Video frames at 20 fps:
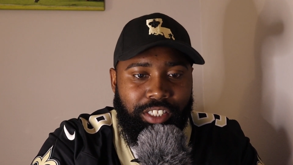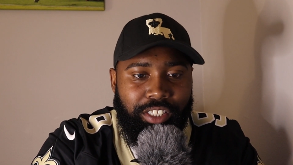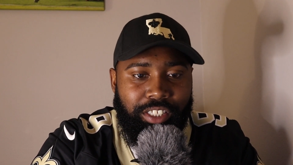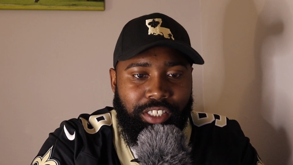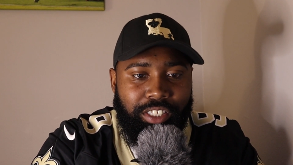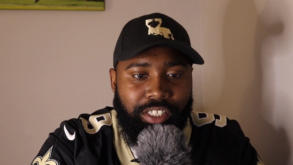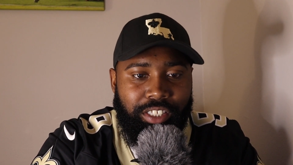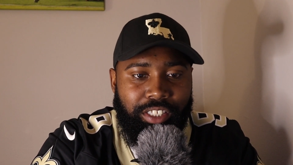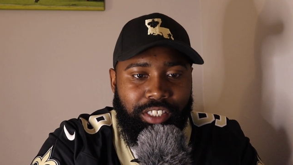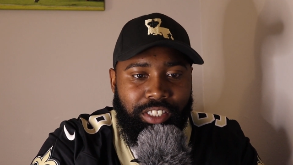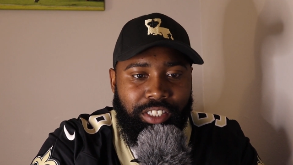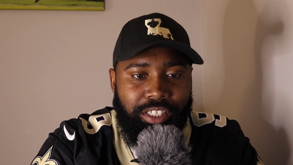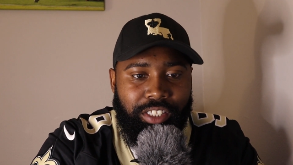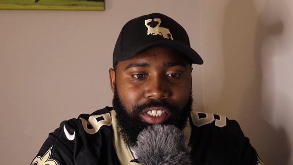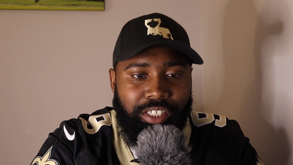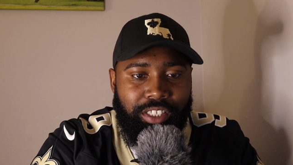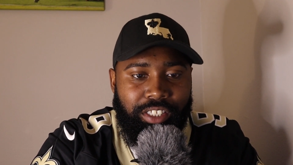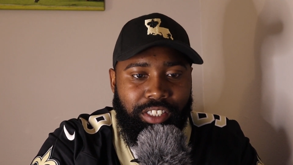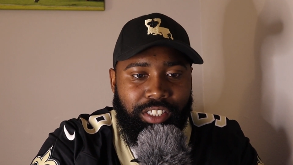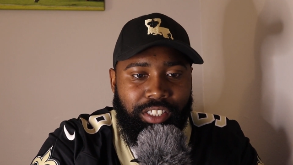
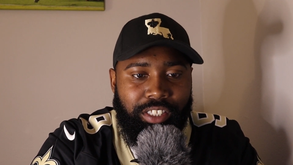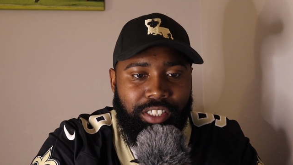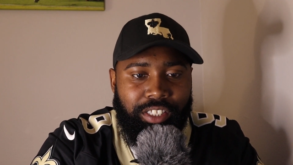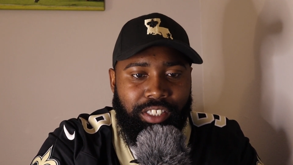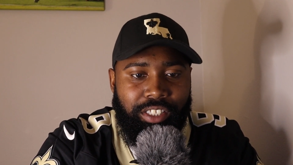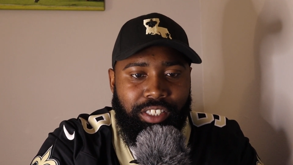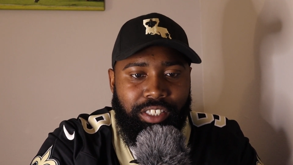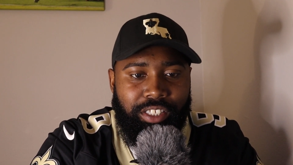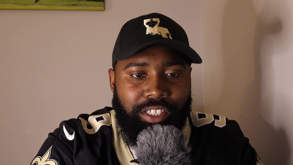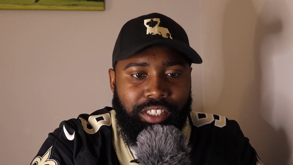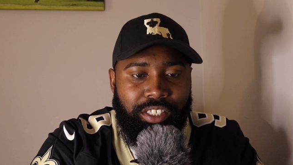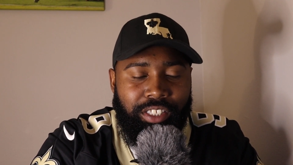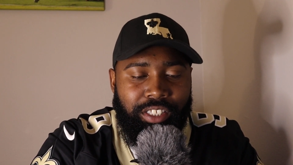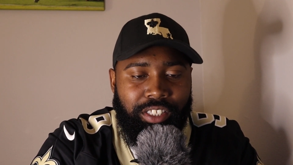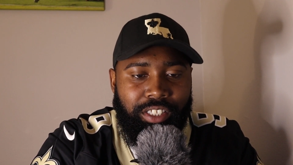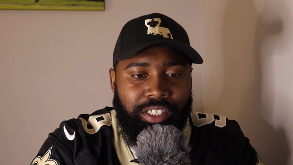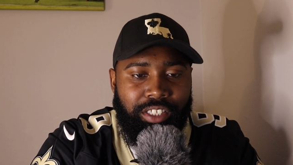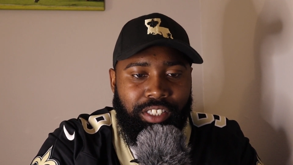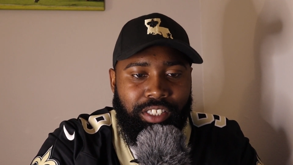(no one is talking)